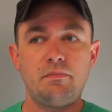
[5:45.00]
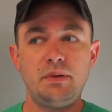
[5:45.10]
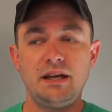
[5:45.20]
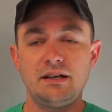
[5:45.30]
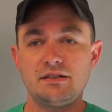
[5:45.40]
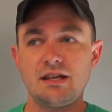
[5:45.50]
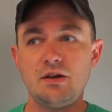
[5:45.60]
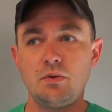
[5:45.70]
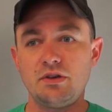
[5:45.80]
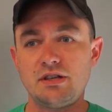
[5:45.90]
because he
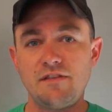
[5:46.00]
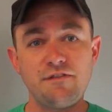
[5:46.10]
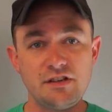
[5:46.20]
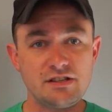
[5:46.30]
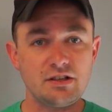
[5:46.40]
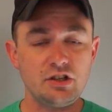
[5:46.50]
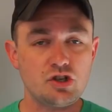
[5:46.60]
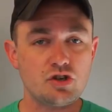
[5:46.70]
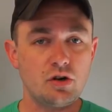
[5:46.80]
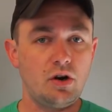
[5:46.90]
was a physically
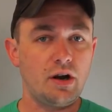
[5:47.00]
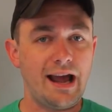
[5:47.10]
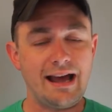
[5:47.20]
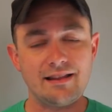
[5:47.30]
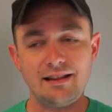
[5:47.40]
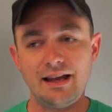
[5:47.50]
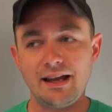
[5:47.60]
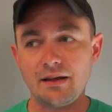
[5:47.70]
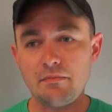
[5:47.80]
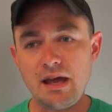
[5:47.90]
strong,
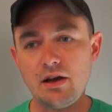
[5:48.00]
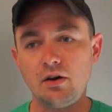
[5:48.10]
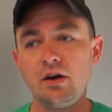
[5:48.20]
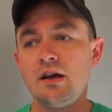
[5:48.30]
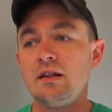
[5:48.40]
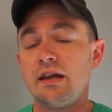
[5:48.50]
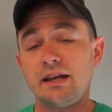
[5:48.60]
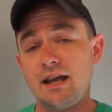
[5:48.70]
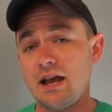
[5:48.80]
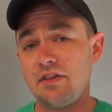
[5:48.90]
athletic male, and
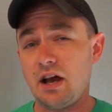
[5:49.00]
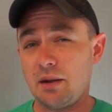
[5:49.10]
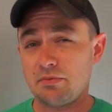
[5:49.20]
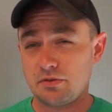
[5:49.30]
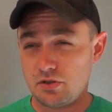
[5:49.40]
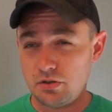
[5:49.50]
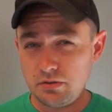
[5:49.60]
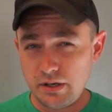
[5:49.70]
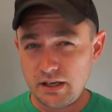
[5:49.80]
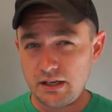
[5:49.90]
he had the
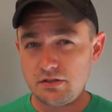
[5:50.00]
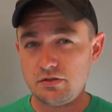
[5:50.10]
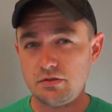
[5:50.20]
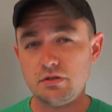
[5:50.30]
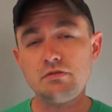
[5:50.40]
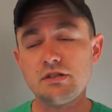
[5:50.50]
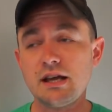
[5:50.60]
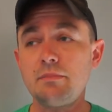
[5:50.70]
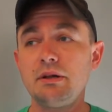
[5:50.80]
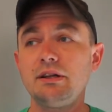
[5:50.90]
opportunity to use
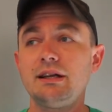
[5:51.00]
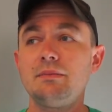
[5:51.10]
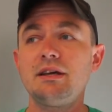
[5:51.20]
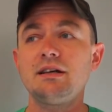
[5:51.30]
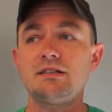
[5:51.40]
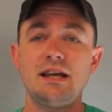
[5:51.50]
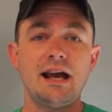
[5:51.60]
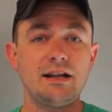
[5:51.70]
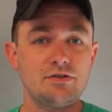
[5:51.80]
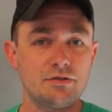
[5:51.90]
that ability because he
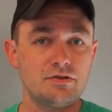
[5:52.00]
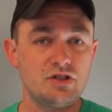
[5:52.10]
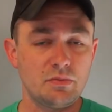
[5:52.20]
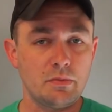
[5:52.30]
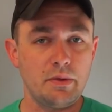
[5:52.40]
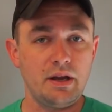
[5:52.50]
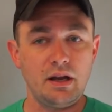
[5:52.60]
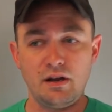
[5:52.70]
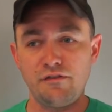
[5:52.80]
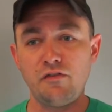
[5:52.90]
had George Zimmerman
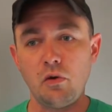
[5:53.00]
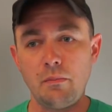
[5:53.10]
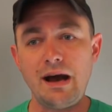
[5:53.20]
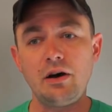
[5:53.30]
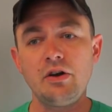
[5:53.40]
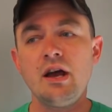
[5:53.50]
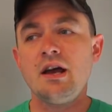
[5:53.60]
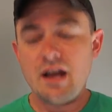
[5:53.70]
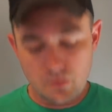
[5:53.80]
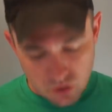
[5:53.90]
in a full mount
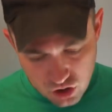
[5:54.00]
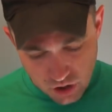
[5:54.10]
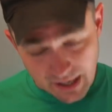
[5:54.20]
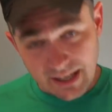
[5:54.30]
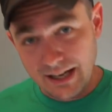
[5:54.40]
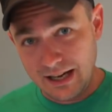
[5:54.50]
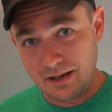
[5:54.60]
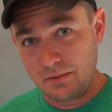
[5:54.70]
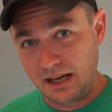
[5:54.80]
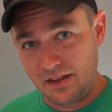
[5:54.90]
and was striking
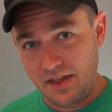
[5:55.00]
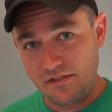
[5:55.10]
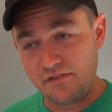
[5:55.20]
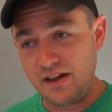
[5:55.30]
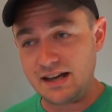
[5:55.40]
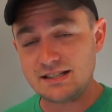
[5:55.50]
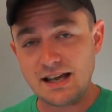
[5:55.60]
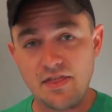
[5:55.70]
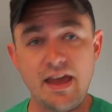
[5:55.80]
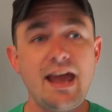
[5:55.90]
him in the face
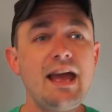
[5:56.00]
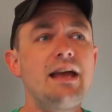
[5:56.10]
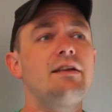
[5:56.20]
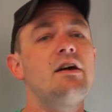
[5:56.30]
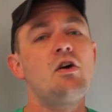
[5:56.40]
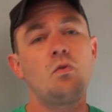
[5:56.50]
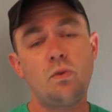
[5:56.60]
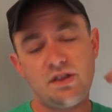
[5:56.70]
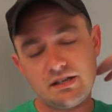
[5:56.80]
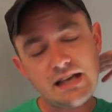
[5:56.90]
and the head
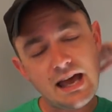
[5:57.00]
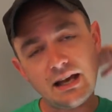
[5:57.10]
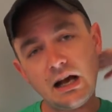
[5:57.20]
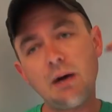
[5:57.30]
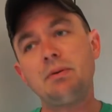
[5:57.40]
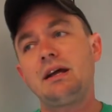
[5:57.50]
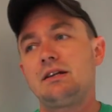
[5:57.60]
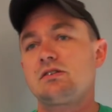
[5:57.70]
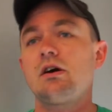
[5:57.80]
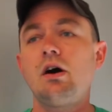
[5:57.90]
with his head up
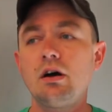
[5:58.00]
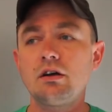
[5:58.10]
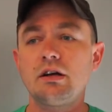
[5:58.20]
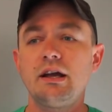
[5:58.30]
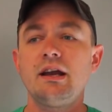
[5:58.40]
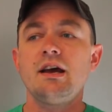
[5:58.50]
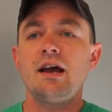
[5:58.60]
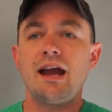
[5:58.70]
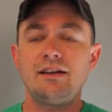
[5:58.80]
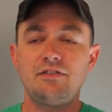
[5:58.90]
against concrete.
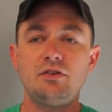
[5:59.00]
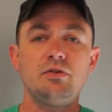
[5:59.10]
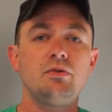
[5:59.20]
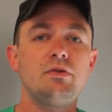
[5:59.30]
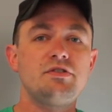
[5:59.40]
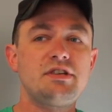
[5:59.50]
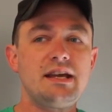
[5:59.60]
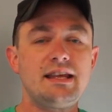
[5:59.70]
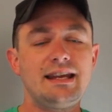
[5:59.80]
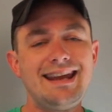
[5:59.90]
And if you
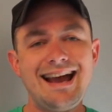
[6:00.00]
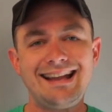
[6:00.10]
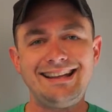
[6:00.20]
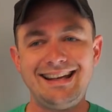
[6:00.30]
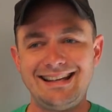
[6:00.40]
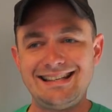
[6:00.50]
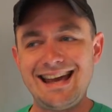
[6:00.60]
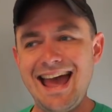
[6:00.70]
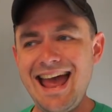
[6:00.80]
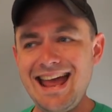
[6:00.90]
say that he had the
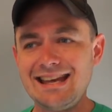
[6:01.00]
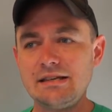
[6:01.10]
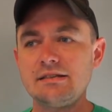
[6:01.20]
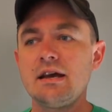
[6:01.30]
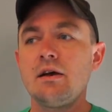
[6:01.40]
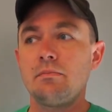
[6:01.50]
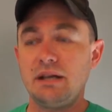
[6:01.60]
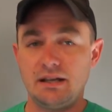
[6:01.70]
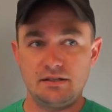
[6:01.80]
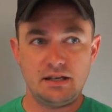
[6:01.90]
intent
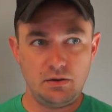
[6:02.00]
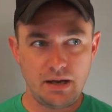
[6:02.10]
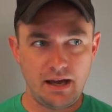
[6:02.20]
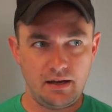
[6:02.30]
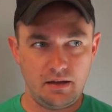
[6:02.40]
because he had